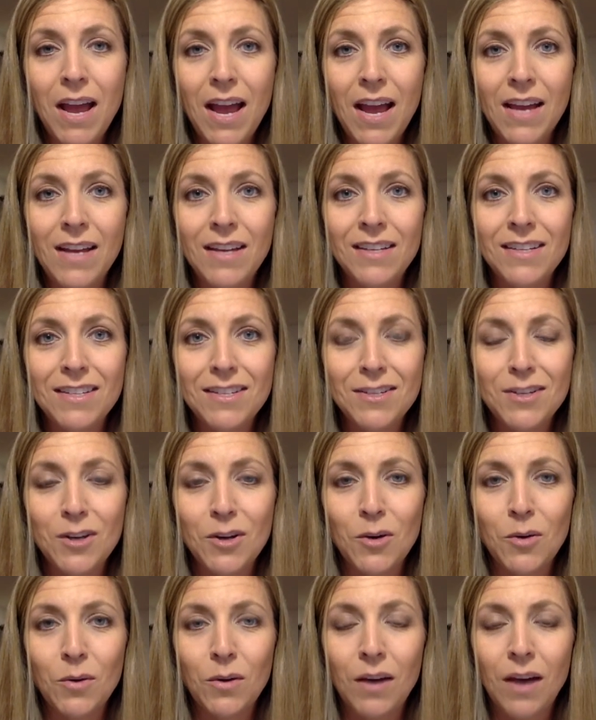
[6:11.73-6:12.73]
and
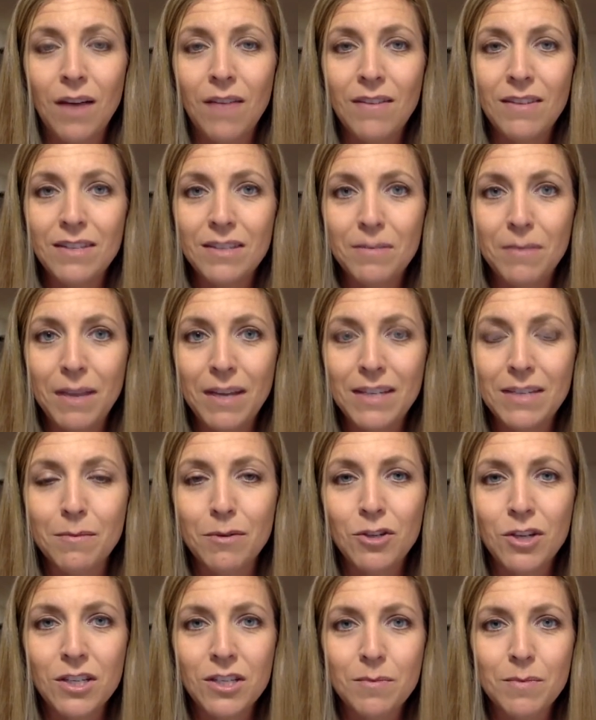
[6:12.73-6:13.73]
so we're having to make some
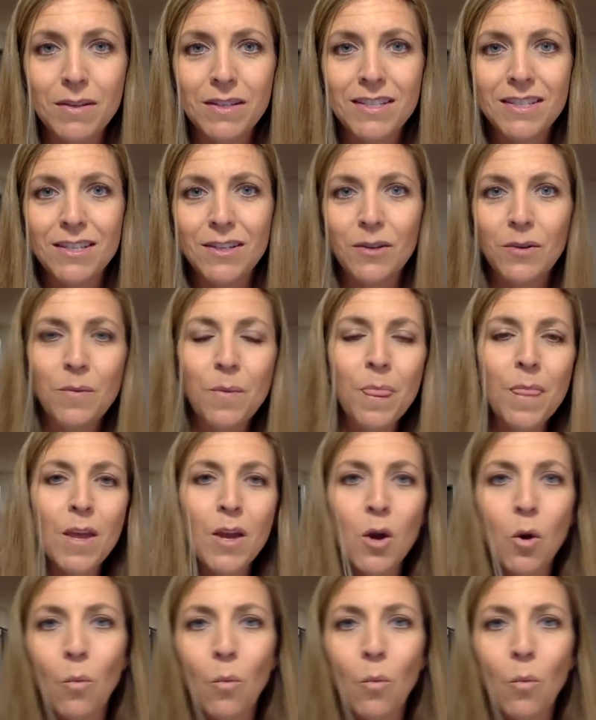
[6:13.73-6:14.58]
adjustments to